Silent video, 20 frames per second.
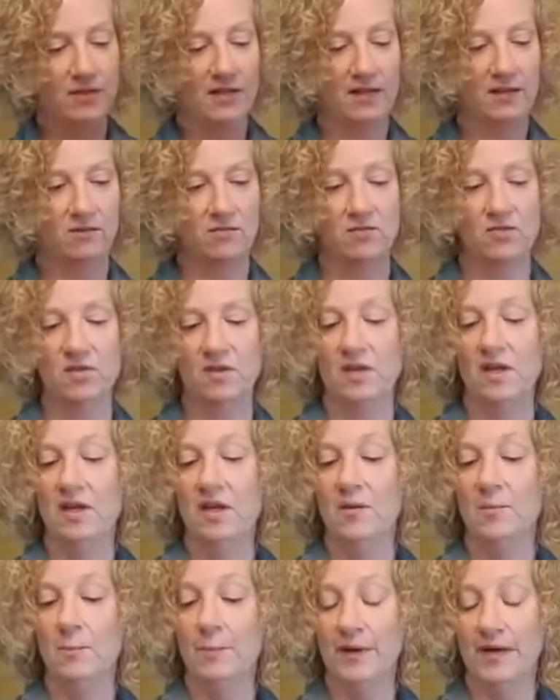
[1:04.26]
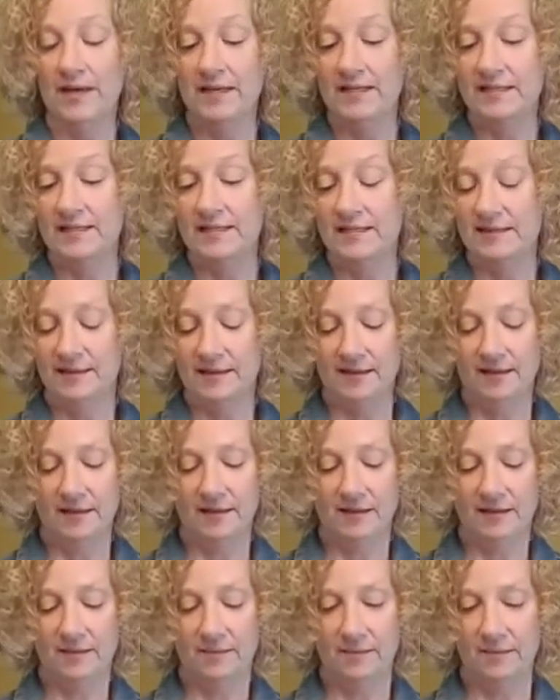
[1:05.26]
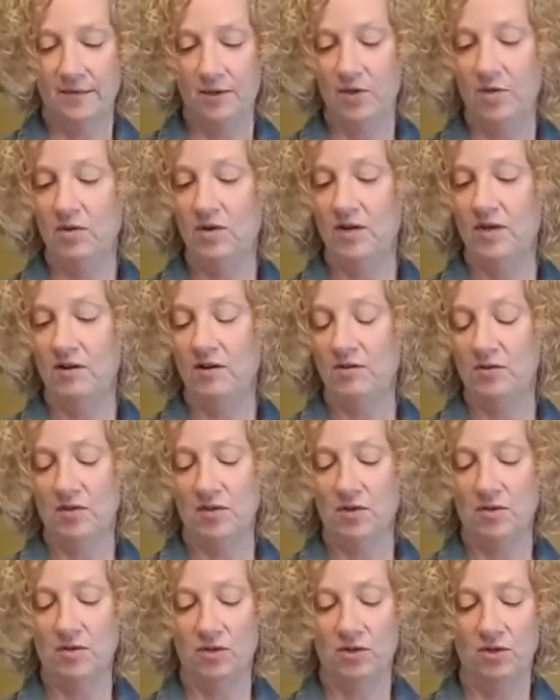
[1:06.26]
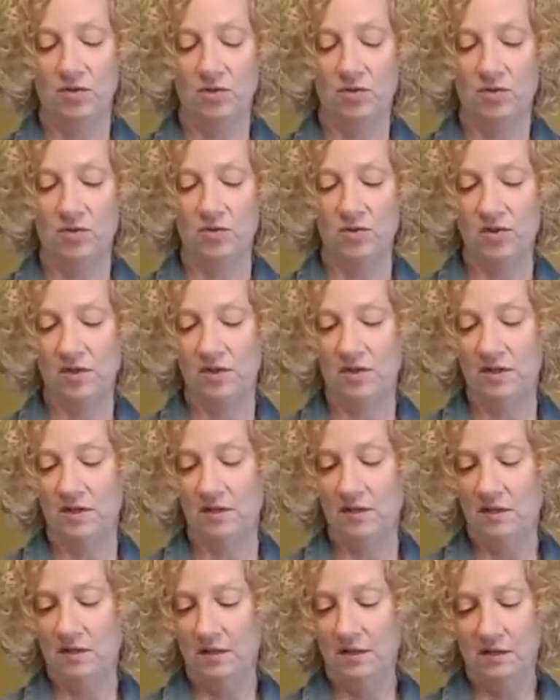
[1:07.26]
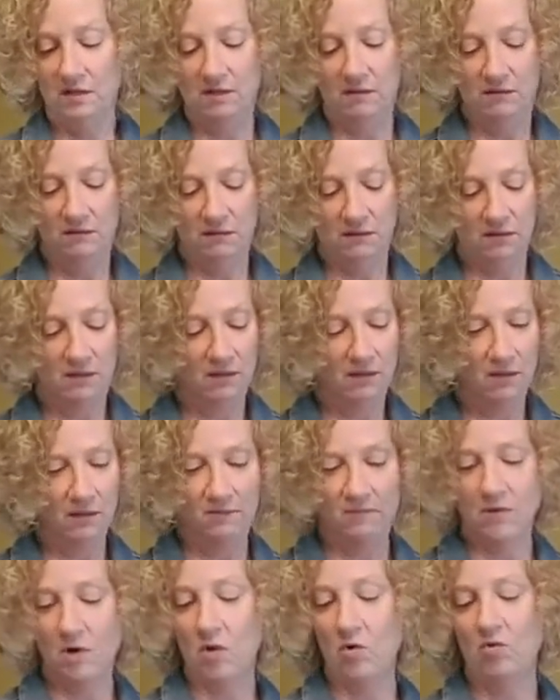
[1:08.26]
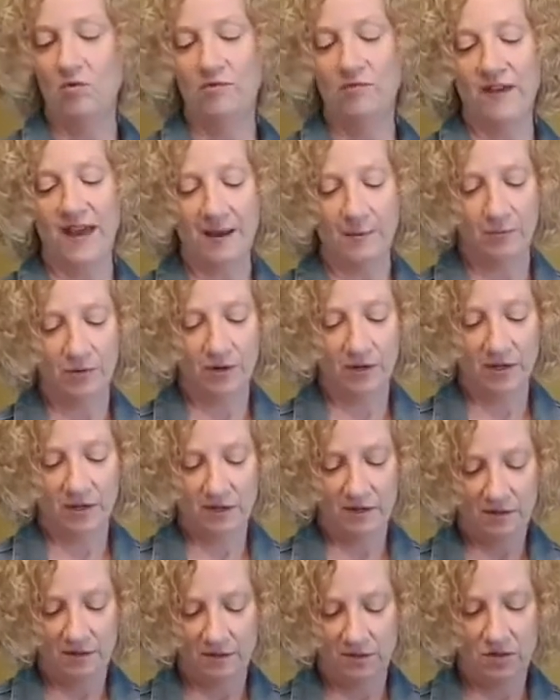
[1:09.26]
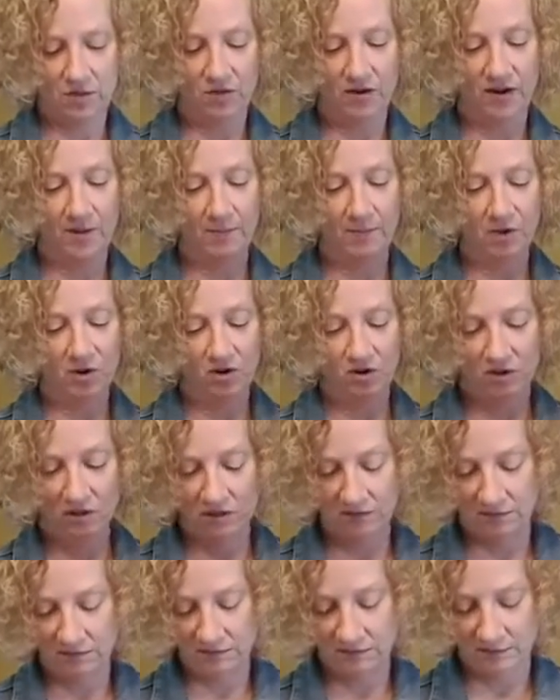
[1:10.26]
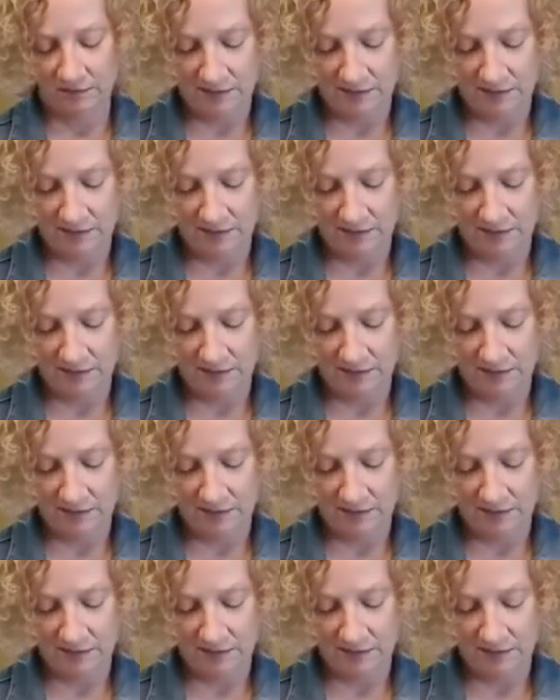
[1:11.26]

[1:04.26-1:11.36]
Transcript: towels, but you can also use old fabric, scrap yarn,